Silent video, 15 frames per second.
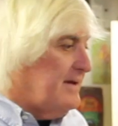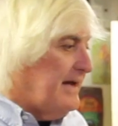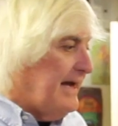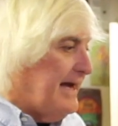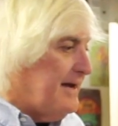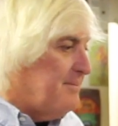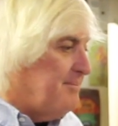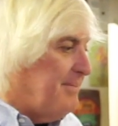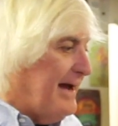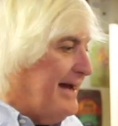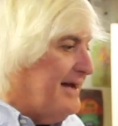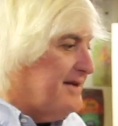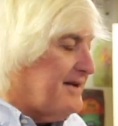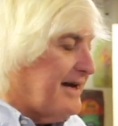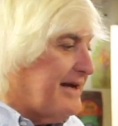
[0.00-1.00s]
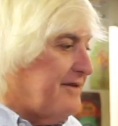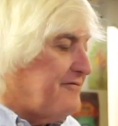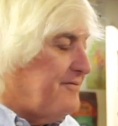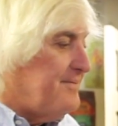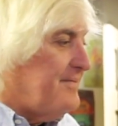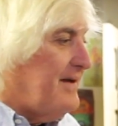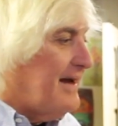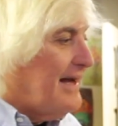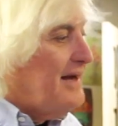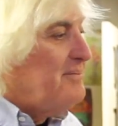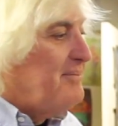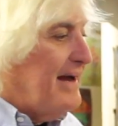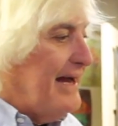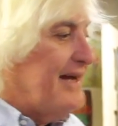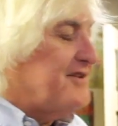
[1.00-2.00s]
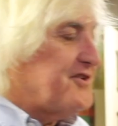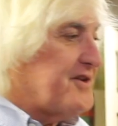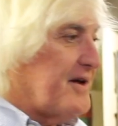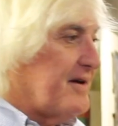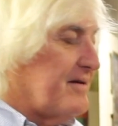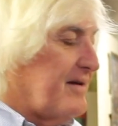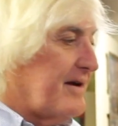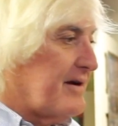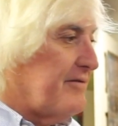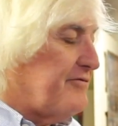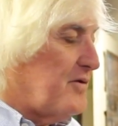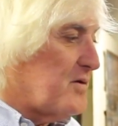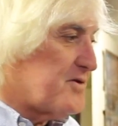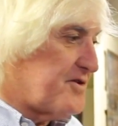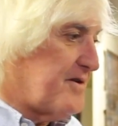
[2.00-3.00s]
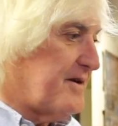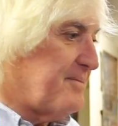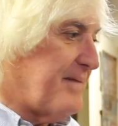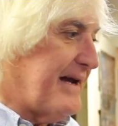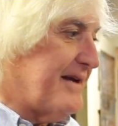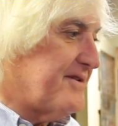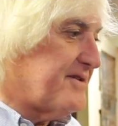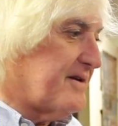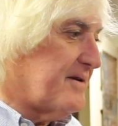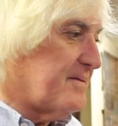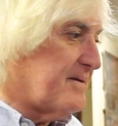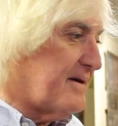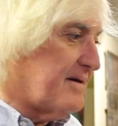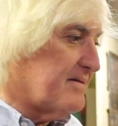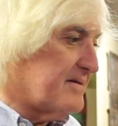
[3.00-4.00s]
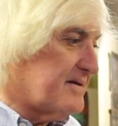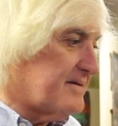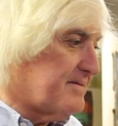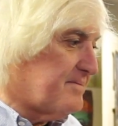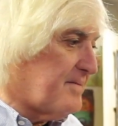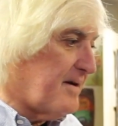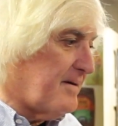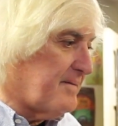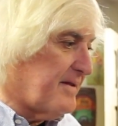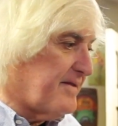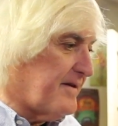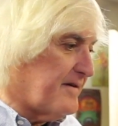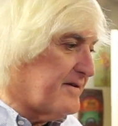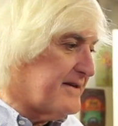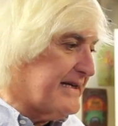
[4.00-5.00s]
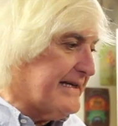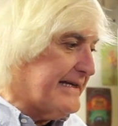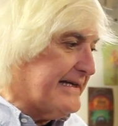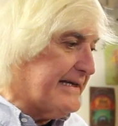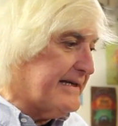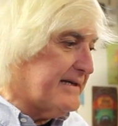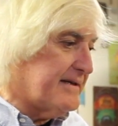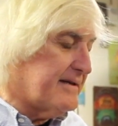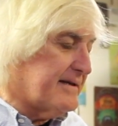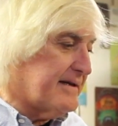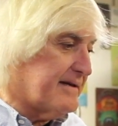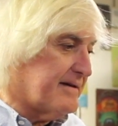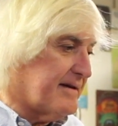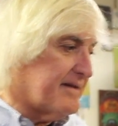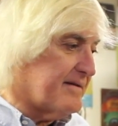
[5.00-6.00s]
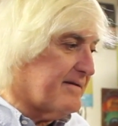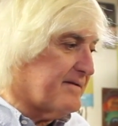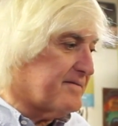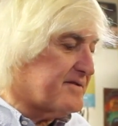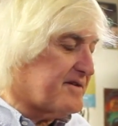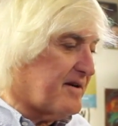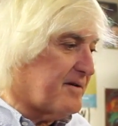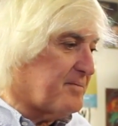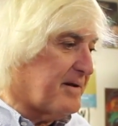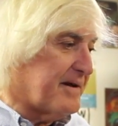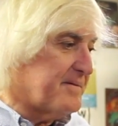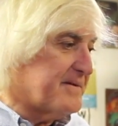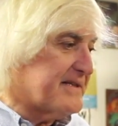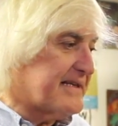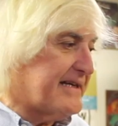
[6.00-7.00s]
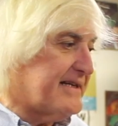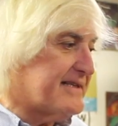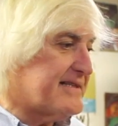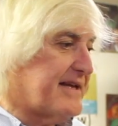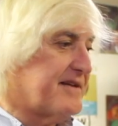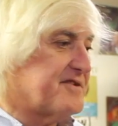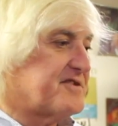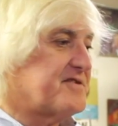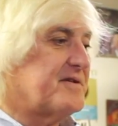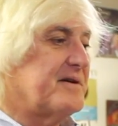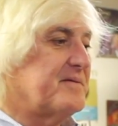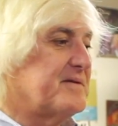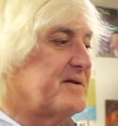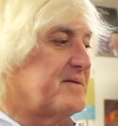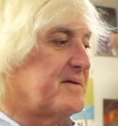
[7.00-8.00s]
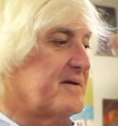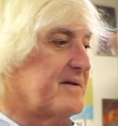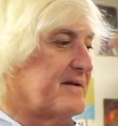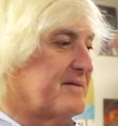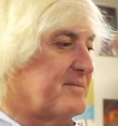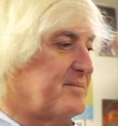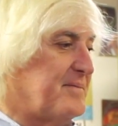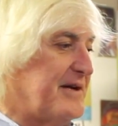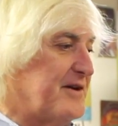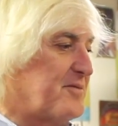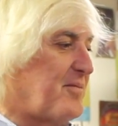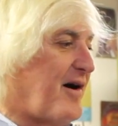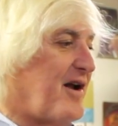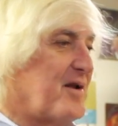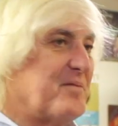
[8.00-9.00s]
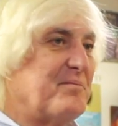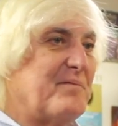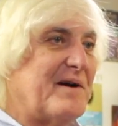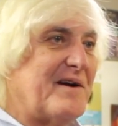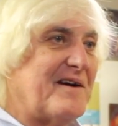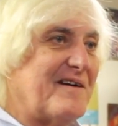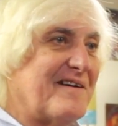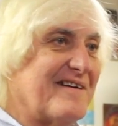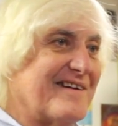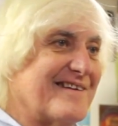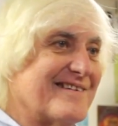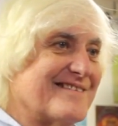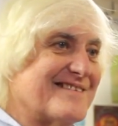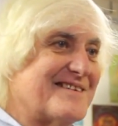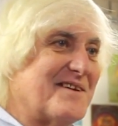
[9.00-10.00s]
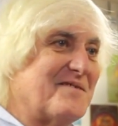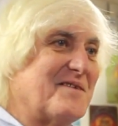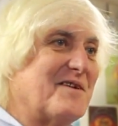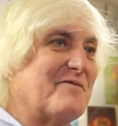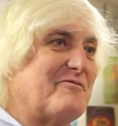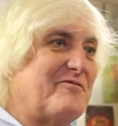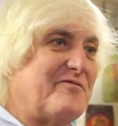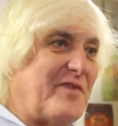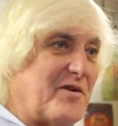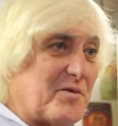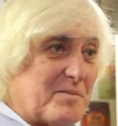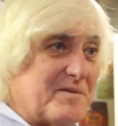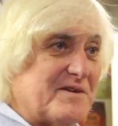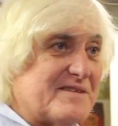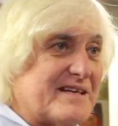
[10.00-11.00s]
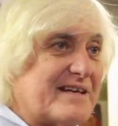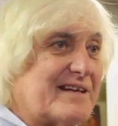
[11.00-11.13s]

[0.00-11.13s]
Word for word: I had a band. I got I got a banjo, like a four string banjo, when I was probably 13, and I started playing with these kids down the street. We were doing Peter, Paul, and Mary and stuff, you know, folk music.